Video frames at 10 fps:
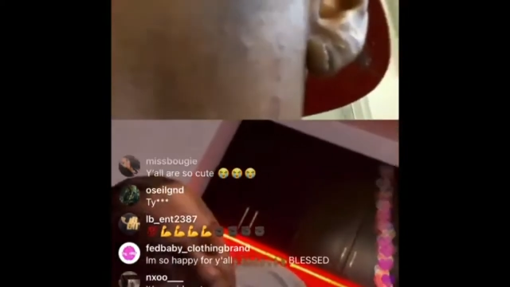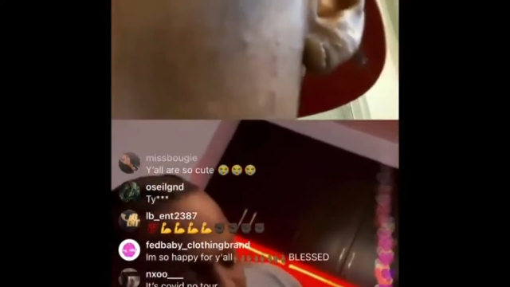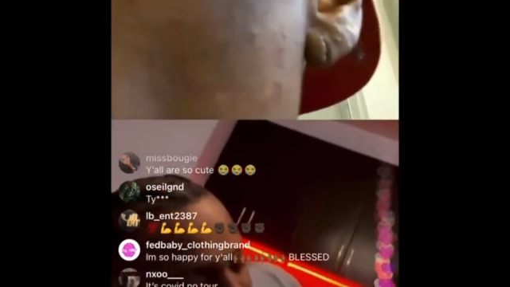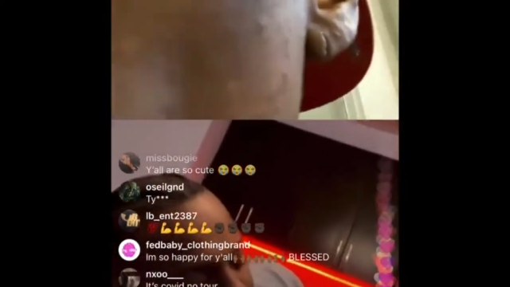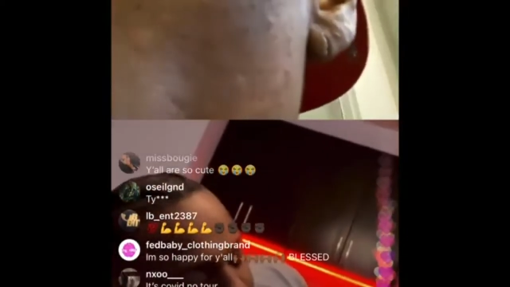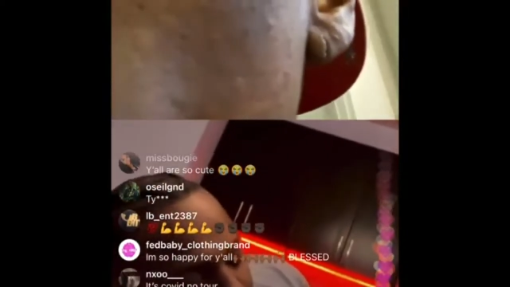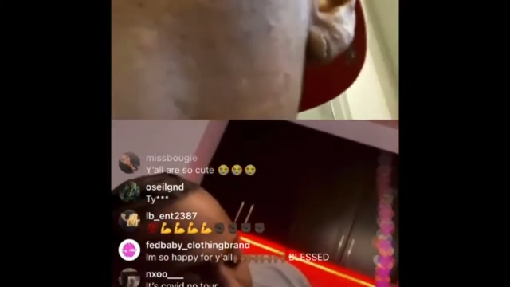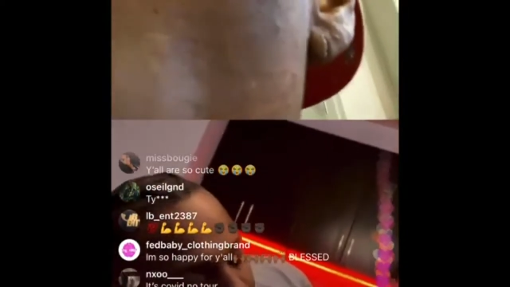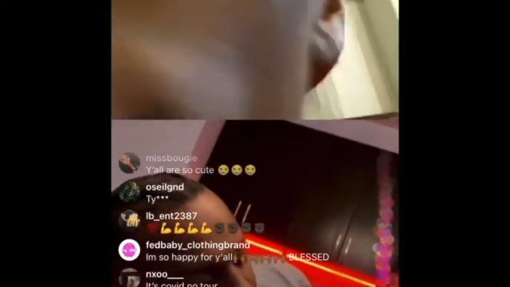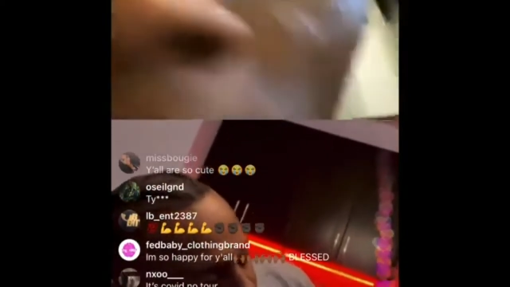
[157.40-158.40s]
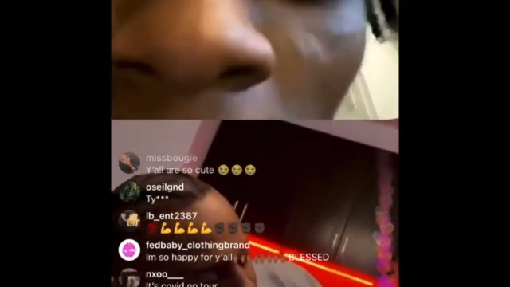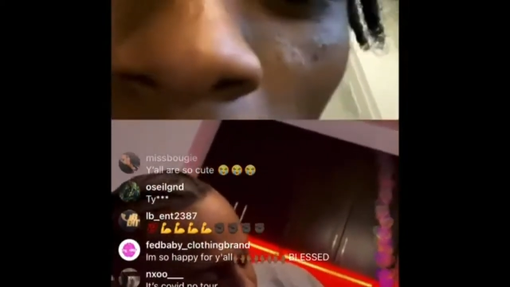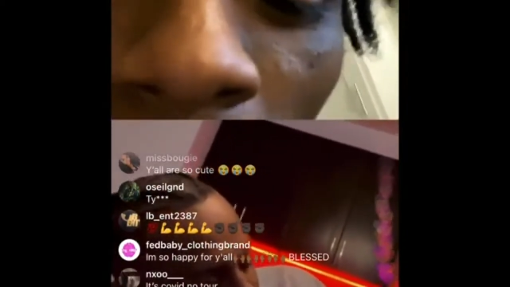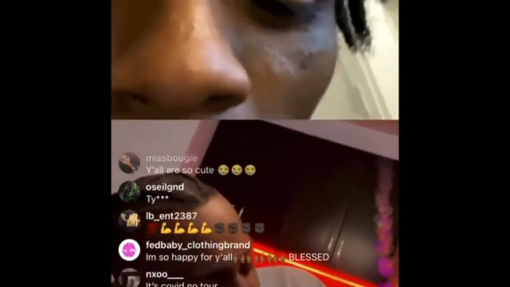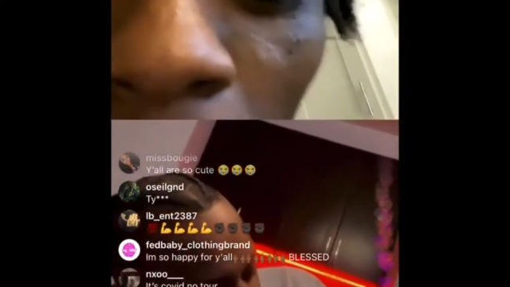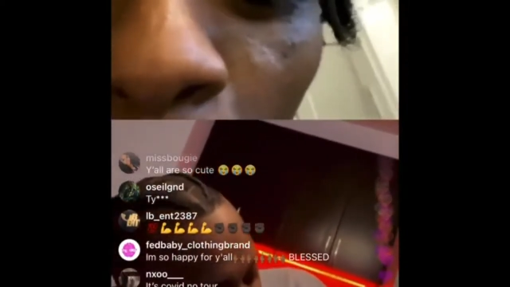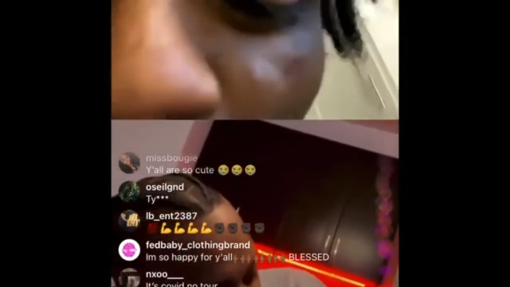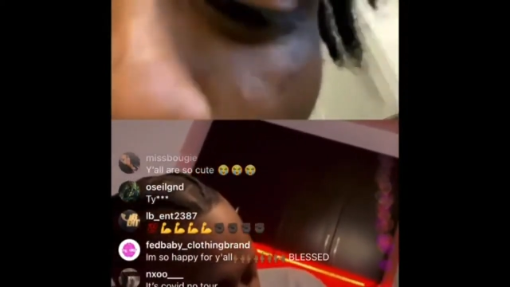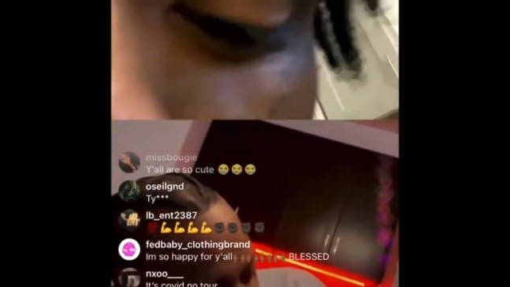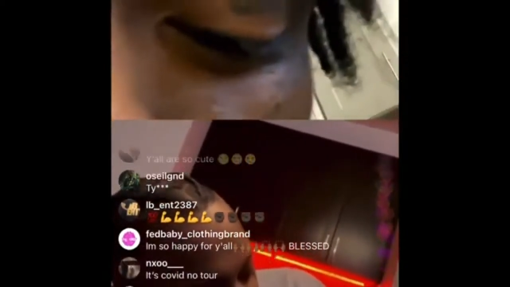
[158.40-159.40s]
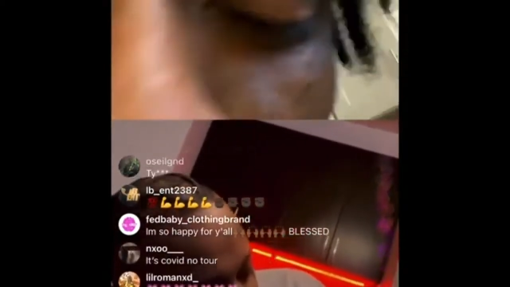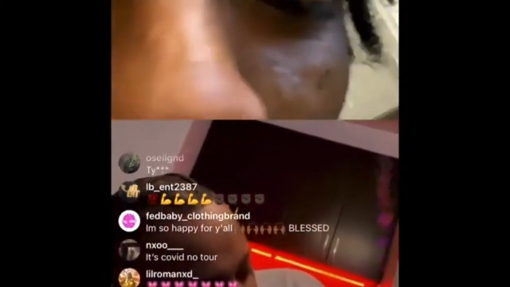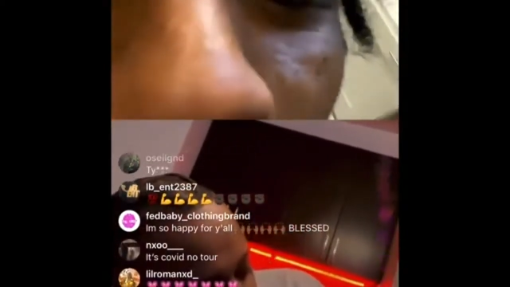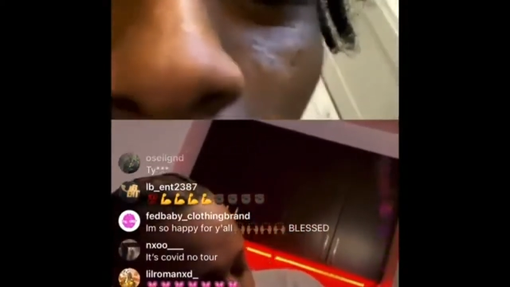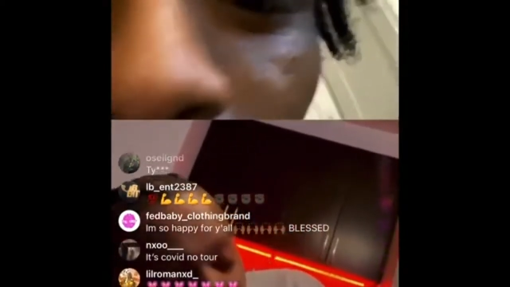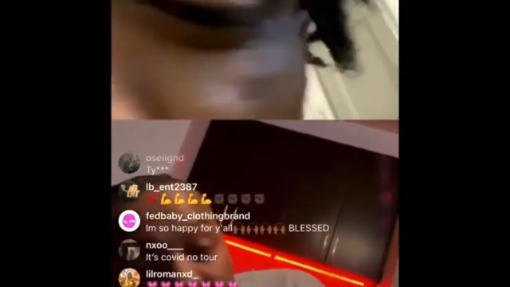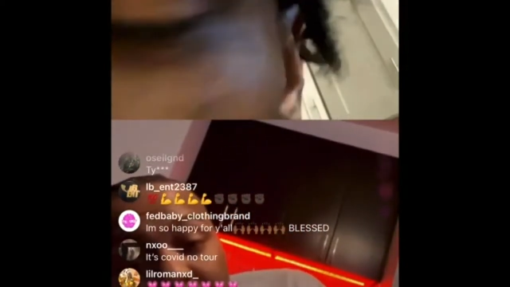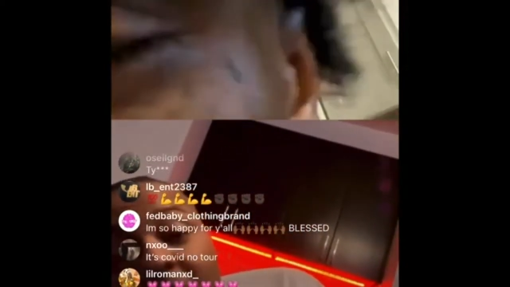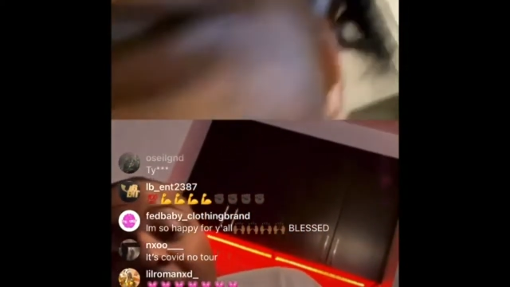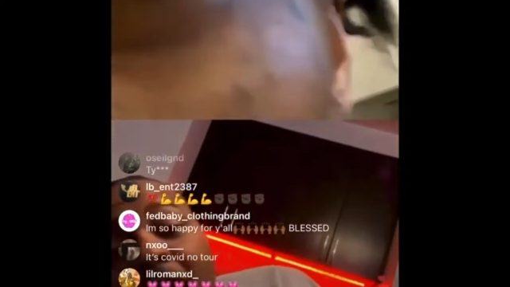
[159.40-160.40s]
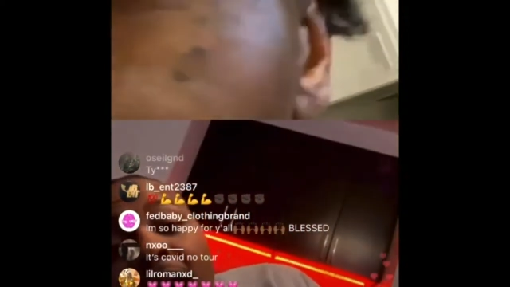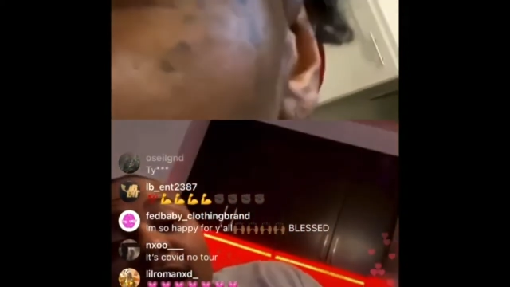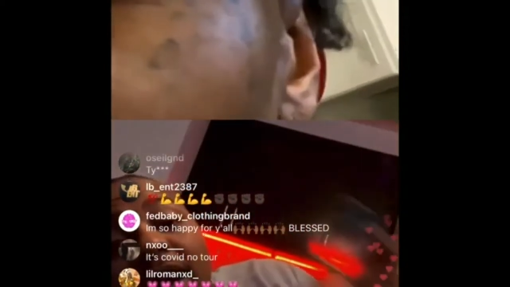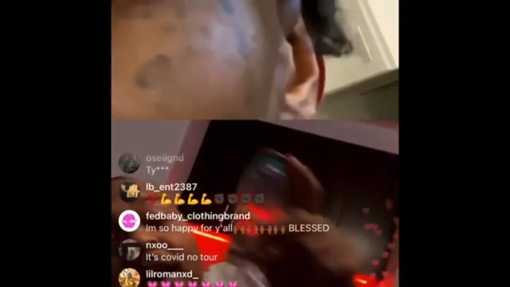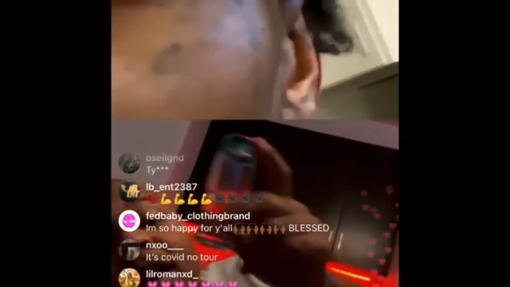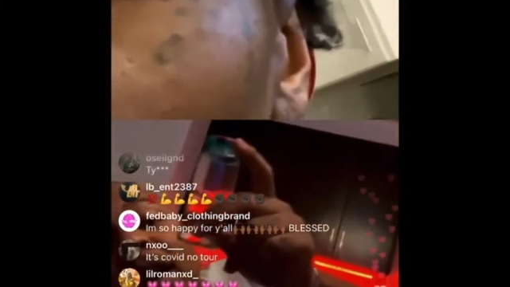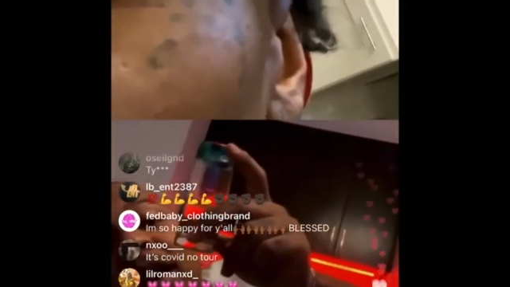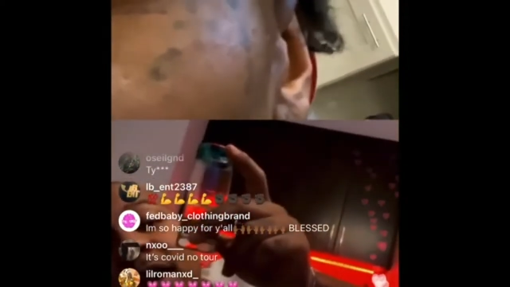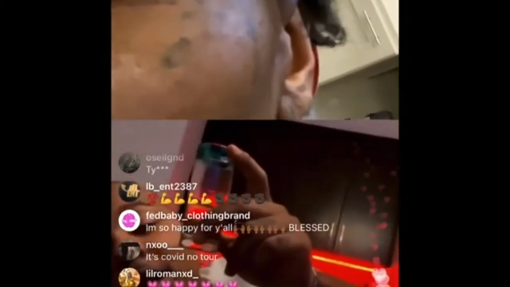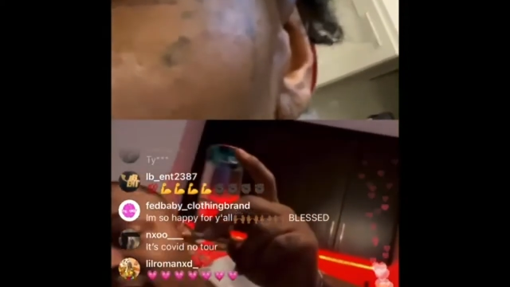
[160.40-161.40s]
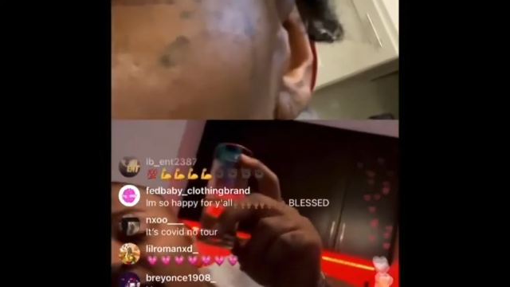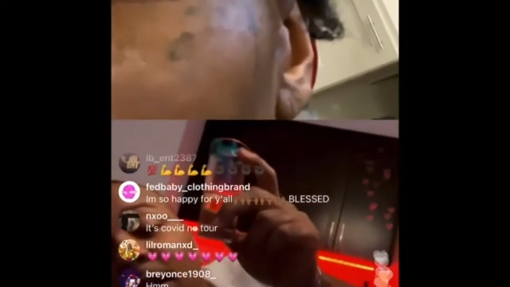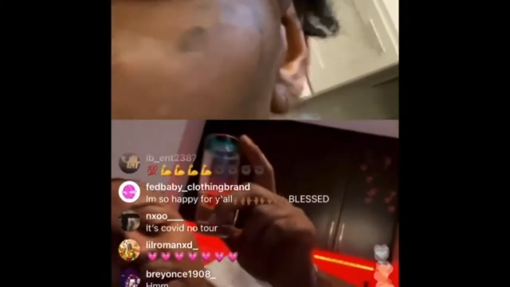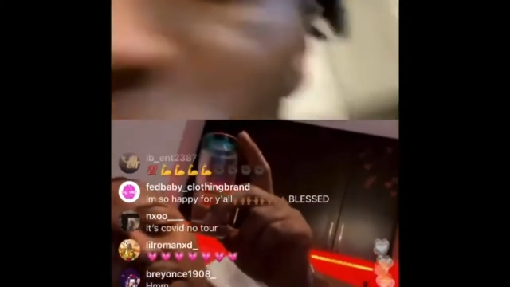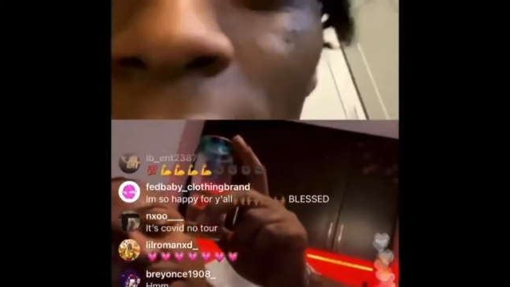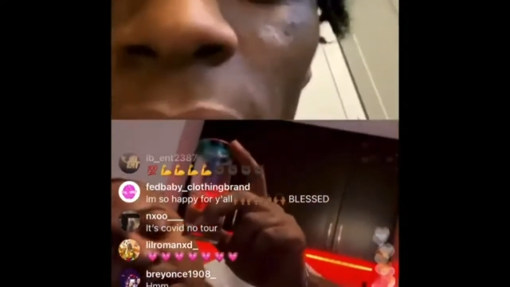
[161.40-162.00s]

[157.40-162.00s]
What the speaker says: (no speaker visible)